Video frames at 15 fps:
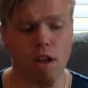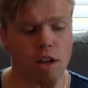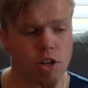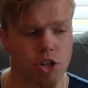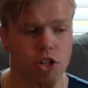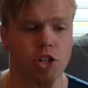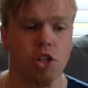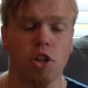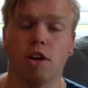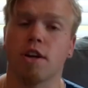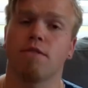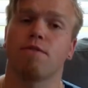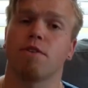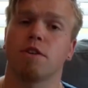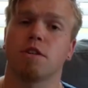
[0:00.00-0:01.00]
just looking
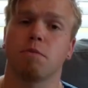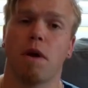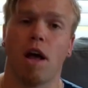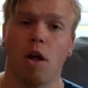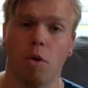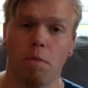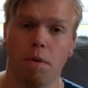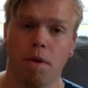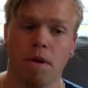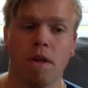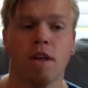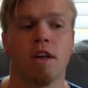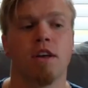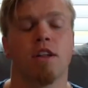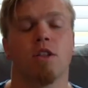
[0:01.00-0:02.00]
for some help,
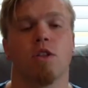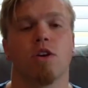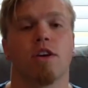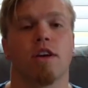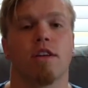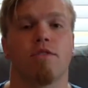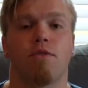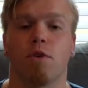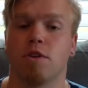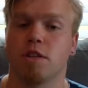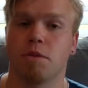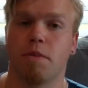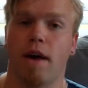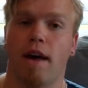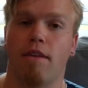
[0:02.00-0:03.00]
looking for
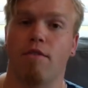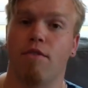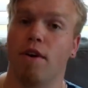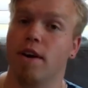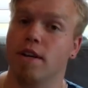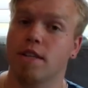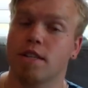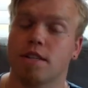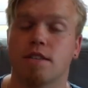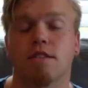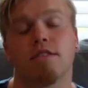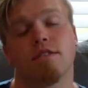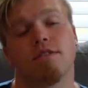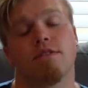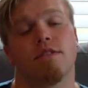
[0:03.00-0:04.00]
some advice
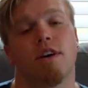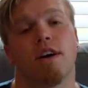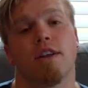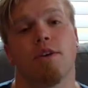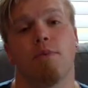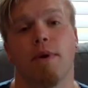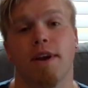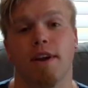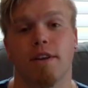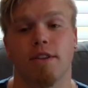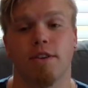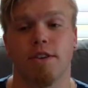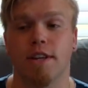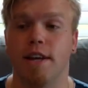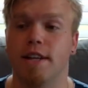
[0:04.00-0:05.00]
on a regular
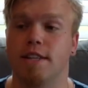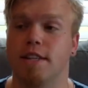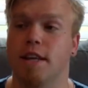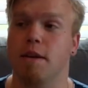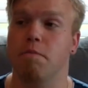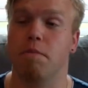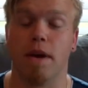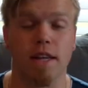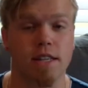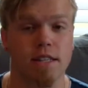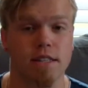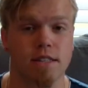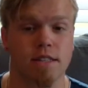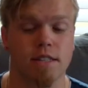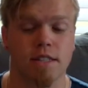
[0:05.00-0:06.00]
day-to-day
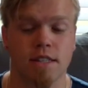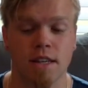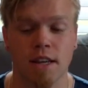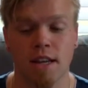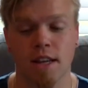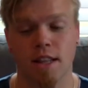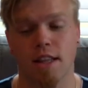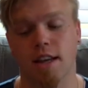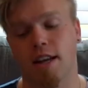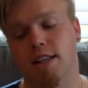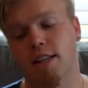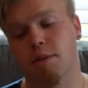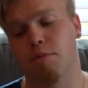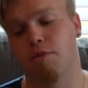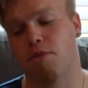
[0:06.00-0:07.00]
basis. Like I
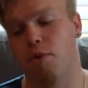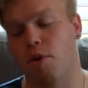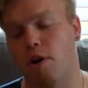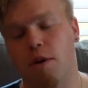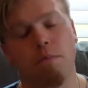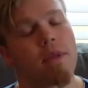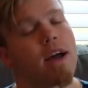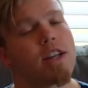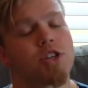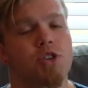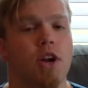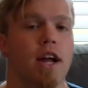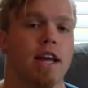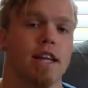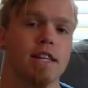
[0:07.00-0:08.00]
said before, I'm not
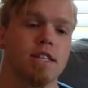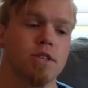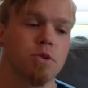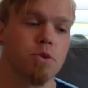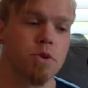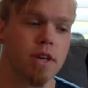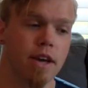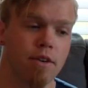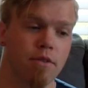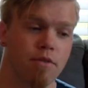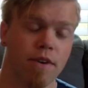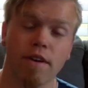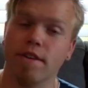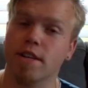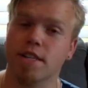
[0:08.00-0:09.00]
trying to get
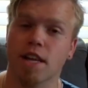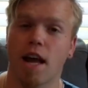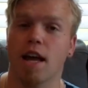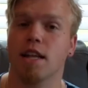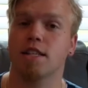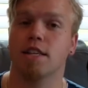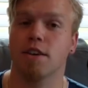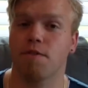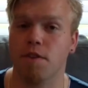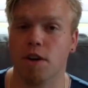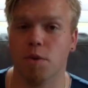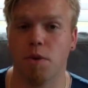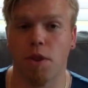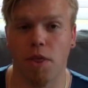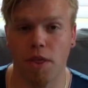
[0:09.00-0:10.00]
very scientific
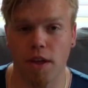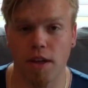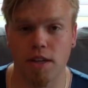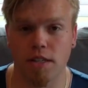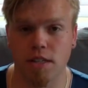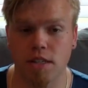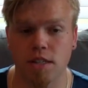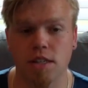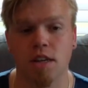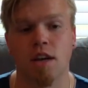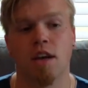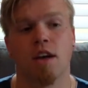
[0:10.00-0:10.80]
with things